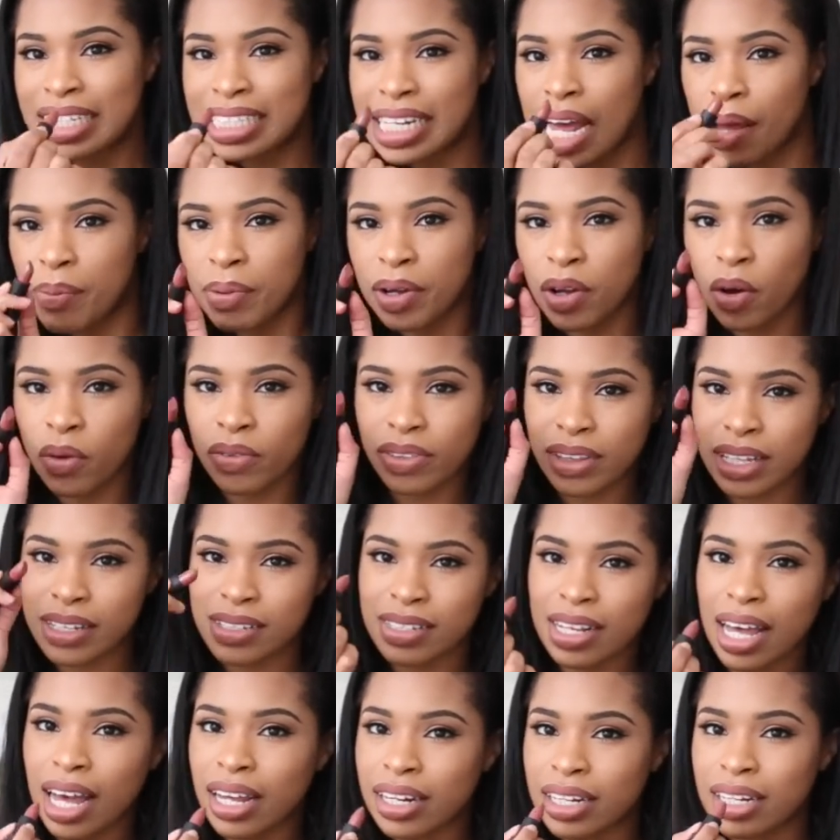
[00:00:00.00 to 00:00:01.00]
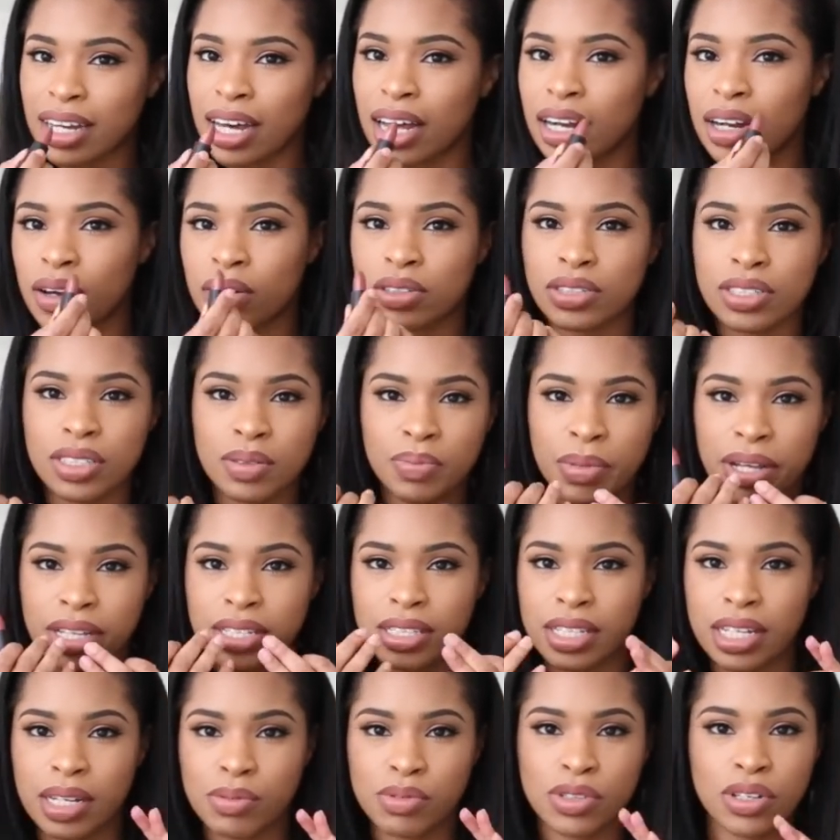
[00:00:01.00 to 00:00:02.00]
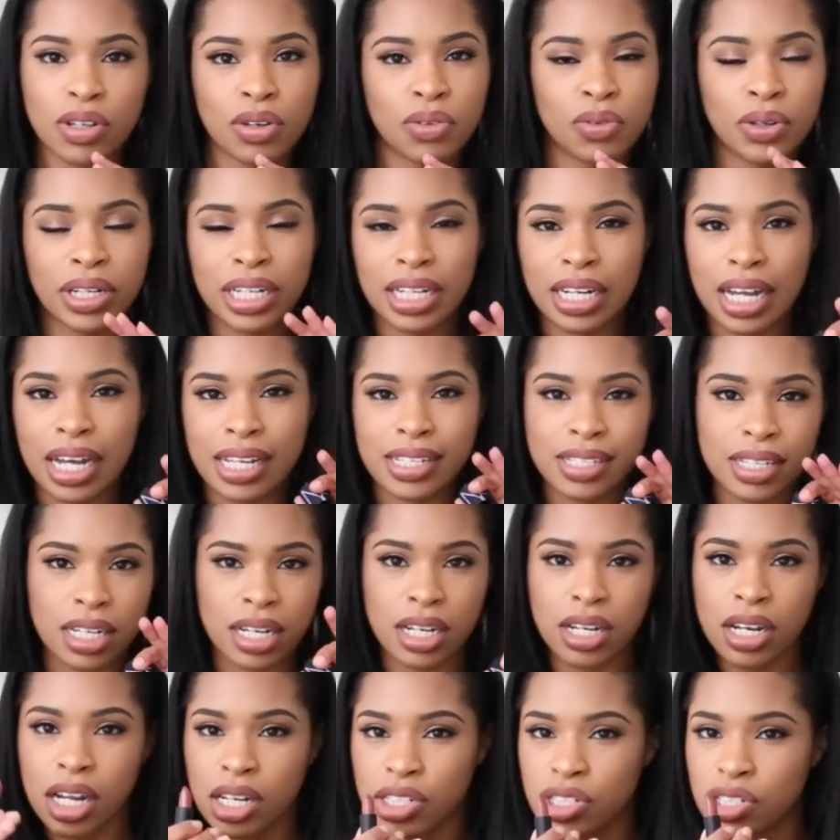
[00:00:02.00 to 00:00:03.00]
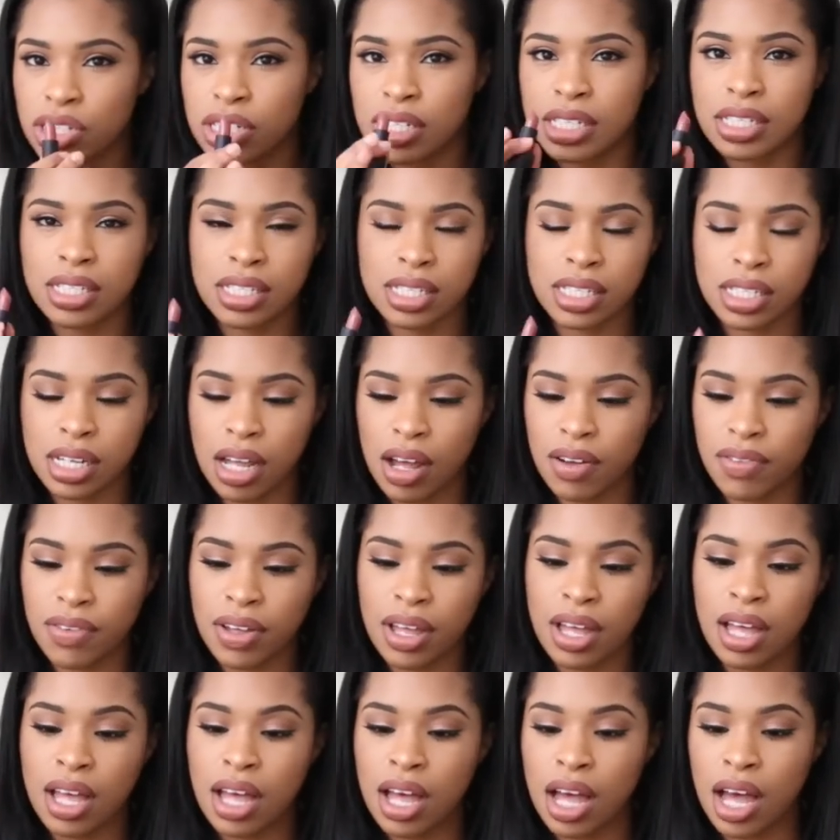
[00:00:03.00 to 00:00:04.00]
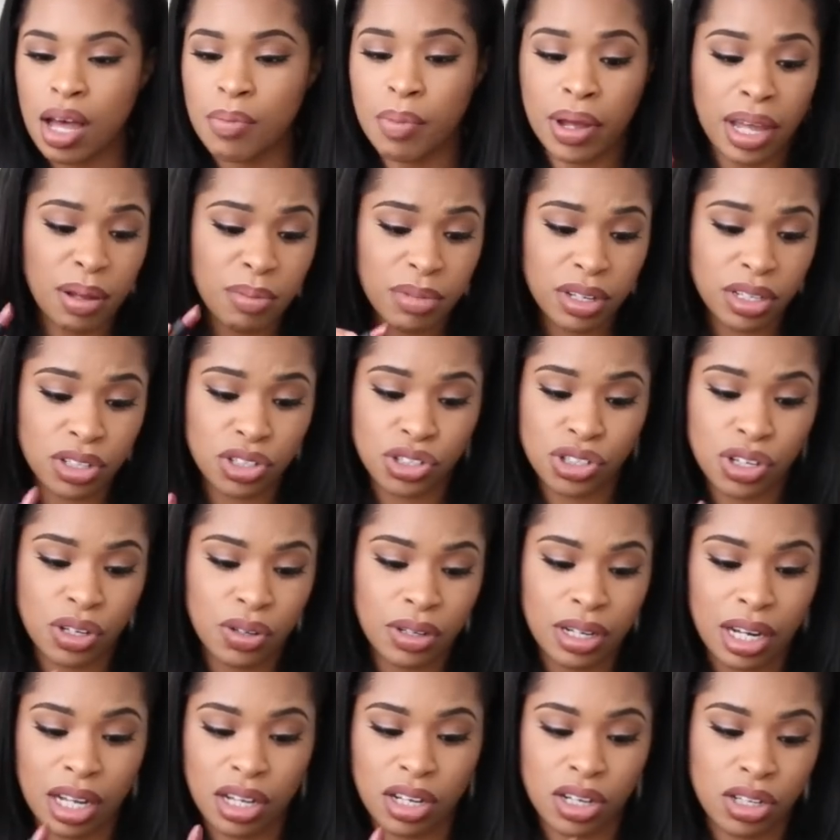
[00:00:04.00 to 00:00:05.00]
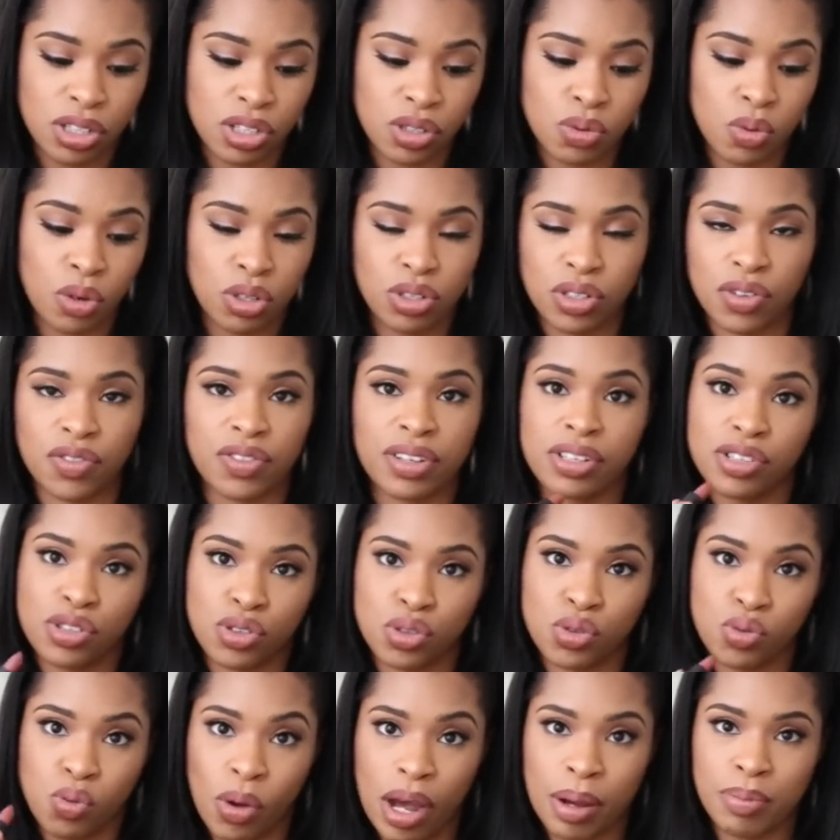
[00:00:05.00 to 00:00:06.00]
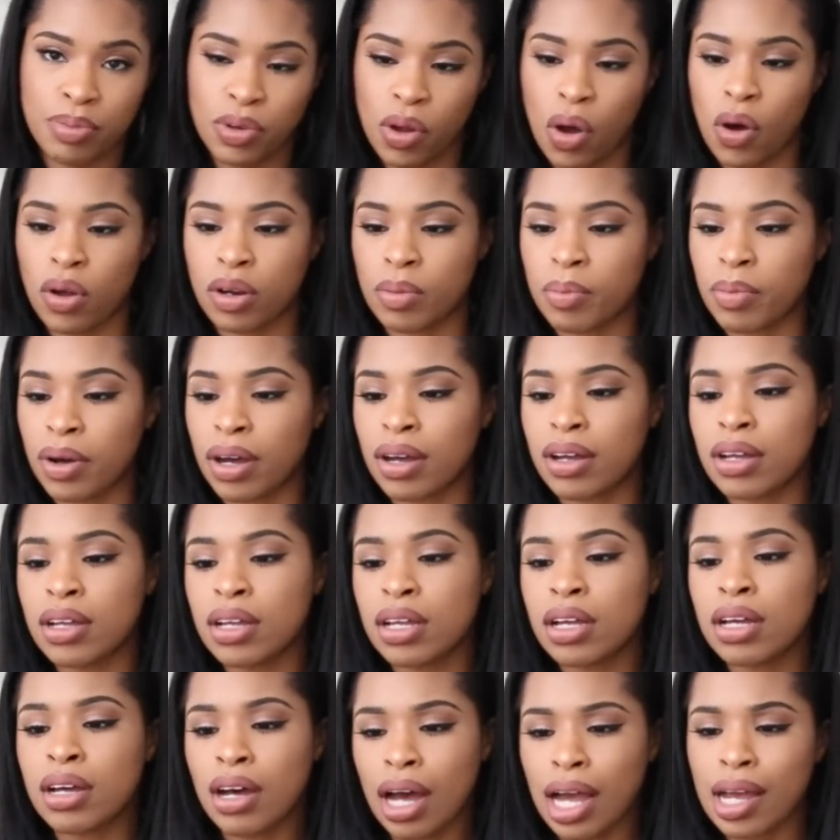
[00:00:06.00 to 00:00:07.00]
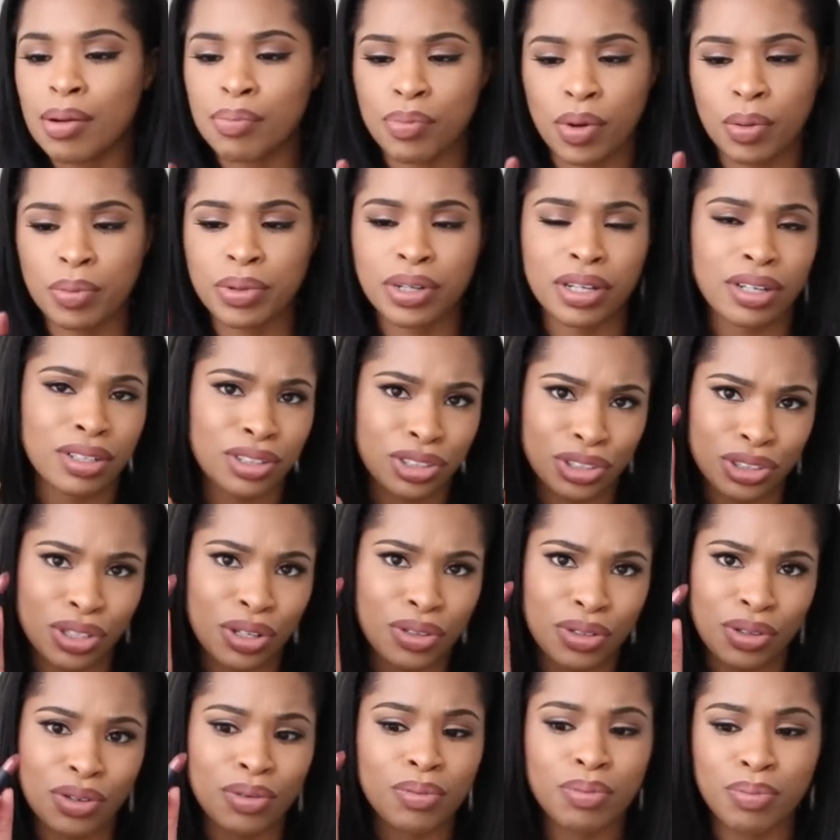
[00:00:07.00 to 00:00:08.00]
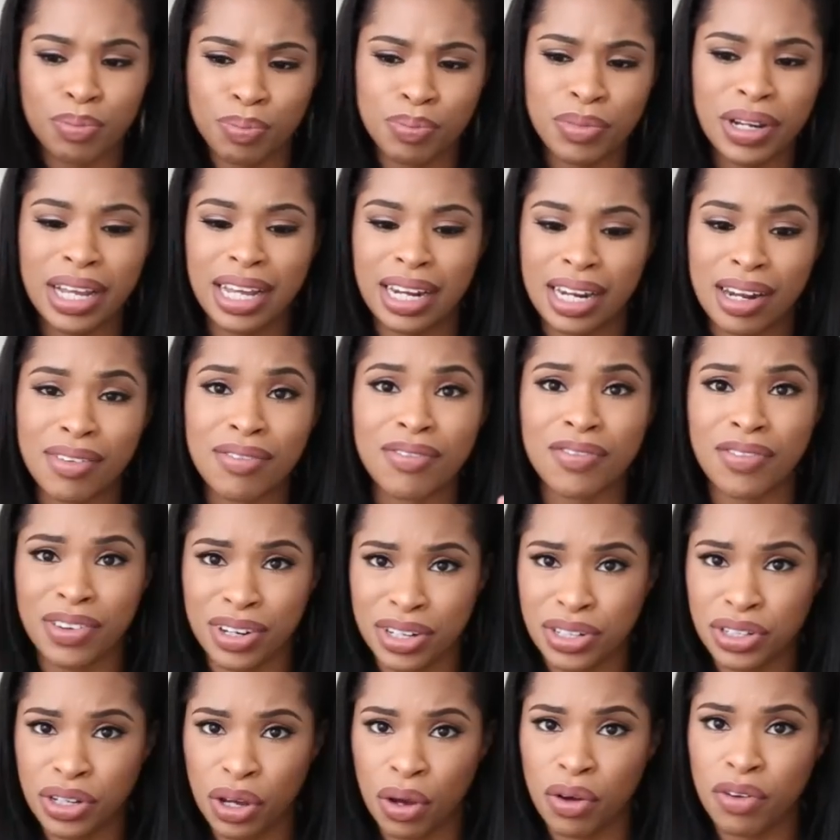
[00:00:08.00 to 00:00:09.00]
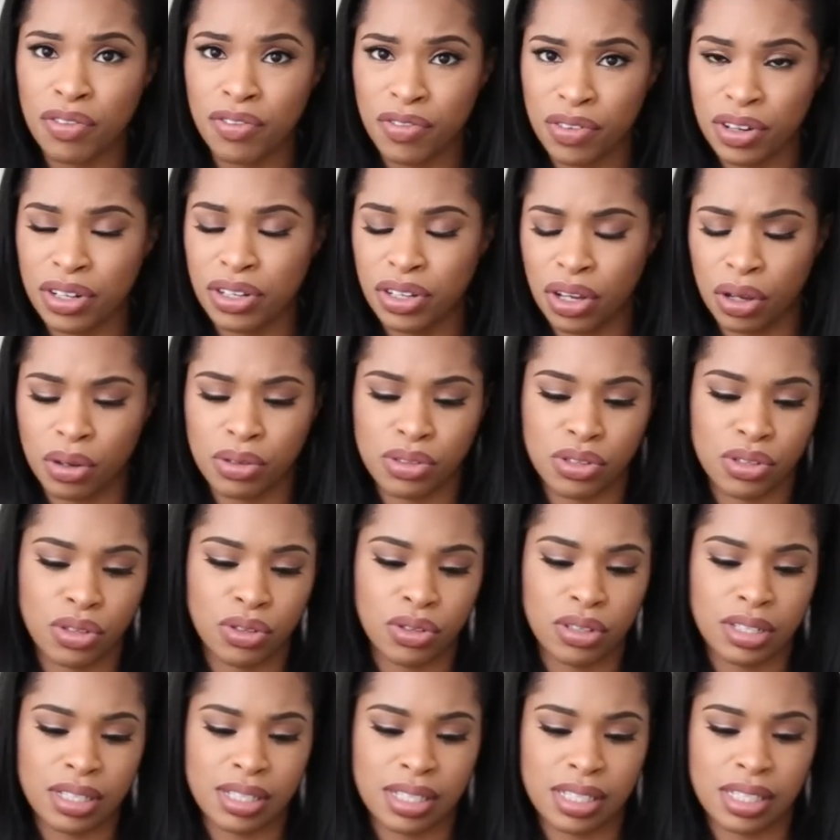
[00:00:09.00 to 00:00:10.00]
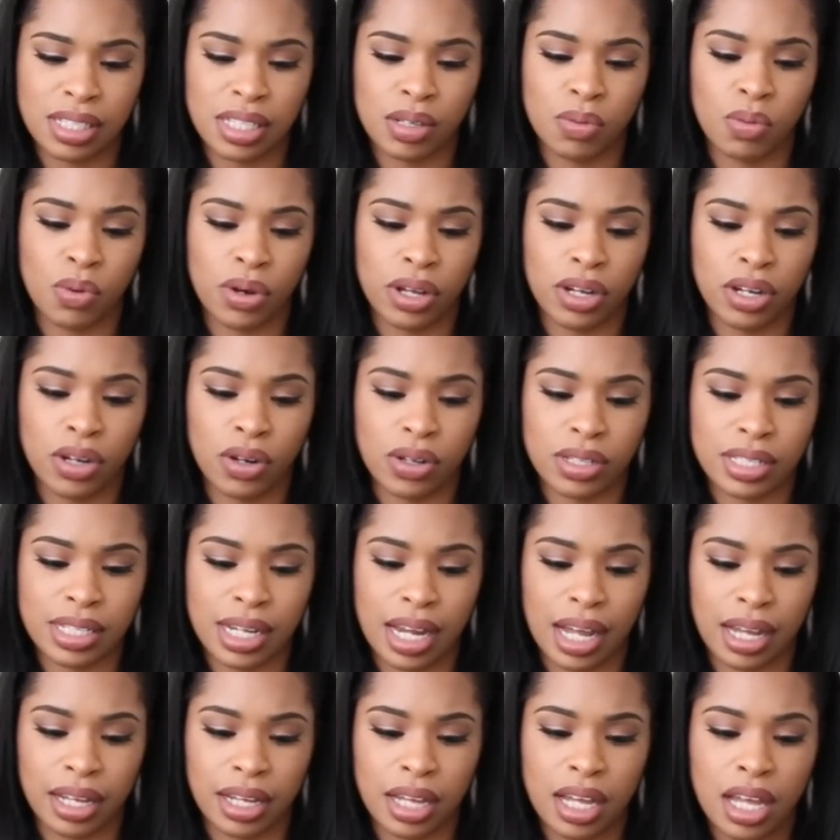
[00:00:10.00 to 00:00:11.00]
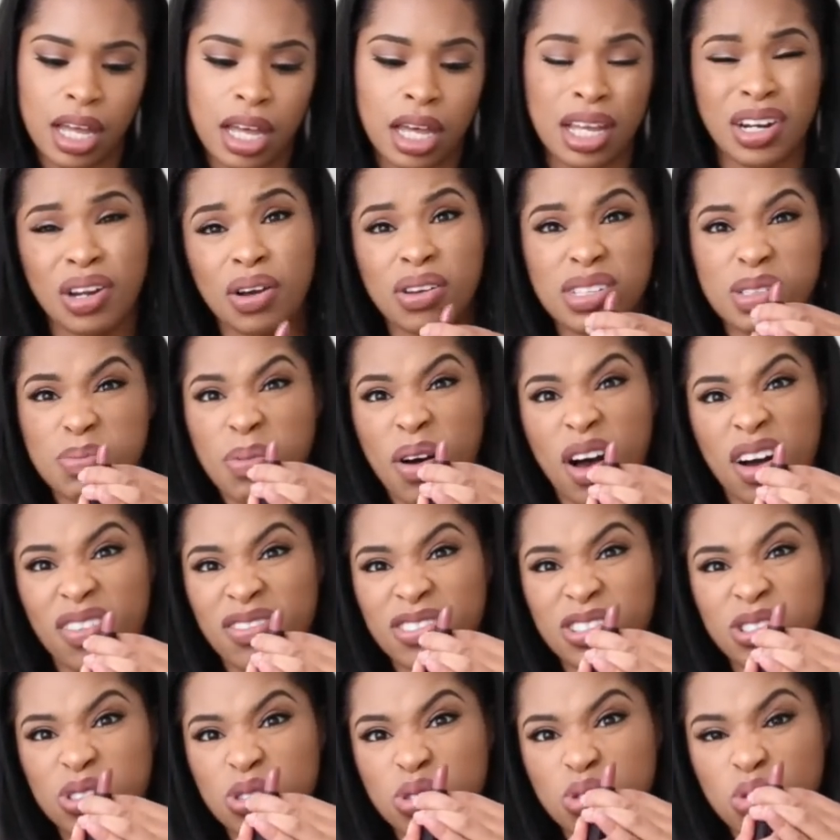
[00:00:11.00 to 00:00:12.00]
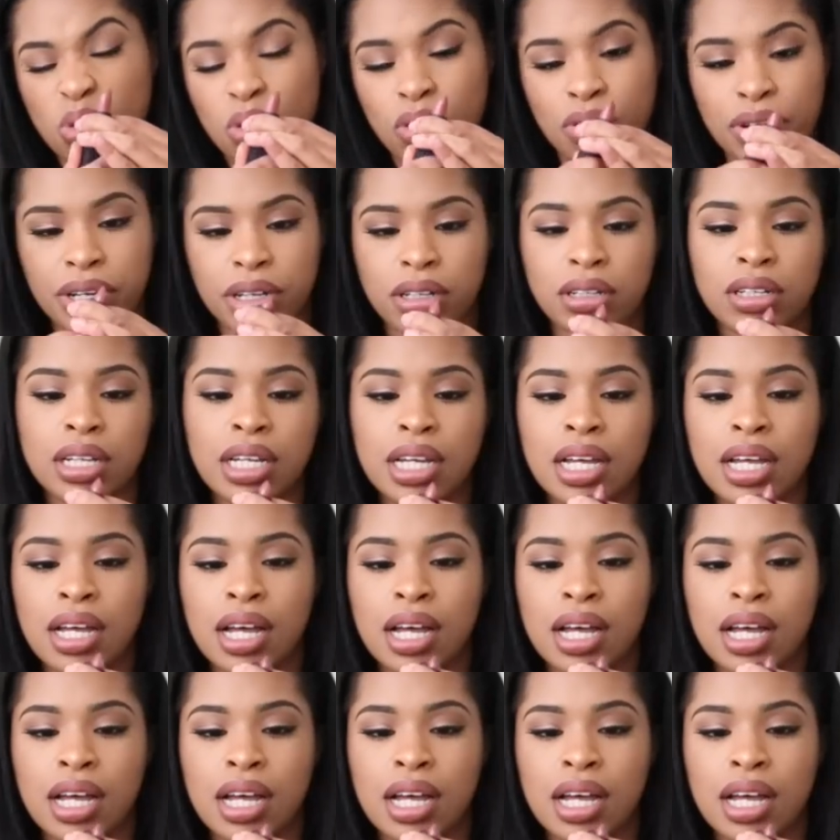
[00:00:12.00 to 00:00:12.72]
dabbing on this kind of color just makes the lips look really nice and luscious and stuff um, i am going to show you like a swatch of it swiped on but i'm probably going to show you in a video video so you can see what it looks like you know as part of a tutorial